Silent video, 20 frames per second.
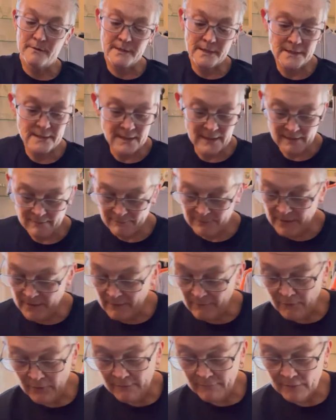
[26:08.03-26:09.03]
since I've
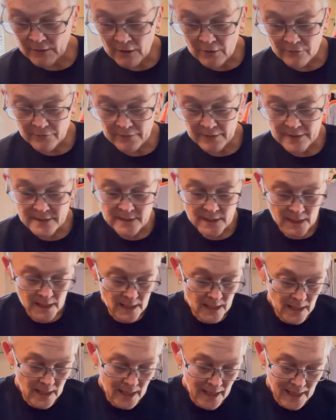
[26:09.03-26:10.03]
never even heard of this,
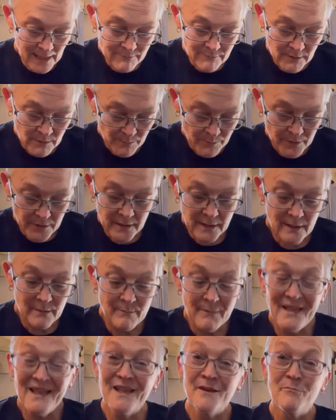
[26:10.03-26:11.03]
I'm going to put
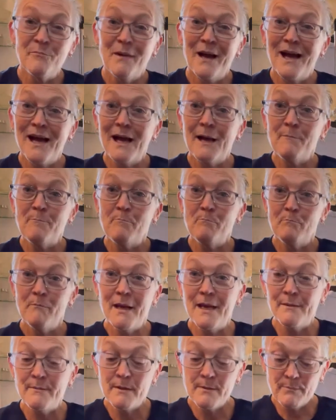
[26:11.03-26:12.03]
them in my
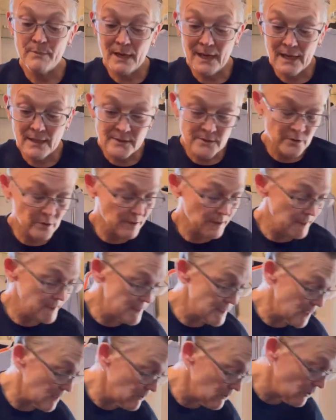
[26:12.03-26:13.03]
maybe pile, so at
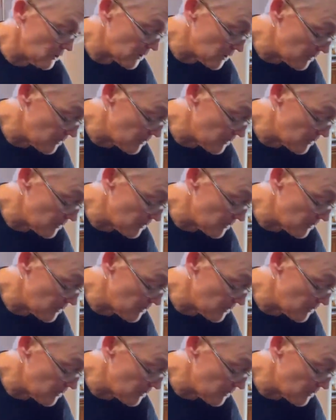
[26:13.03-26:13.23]
least I'll look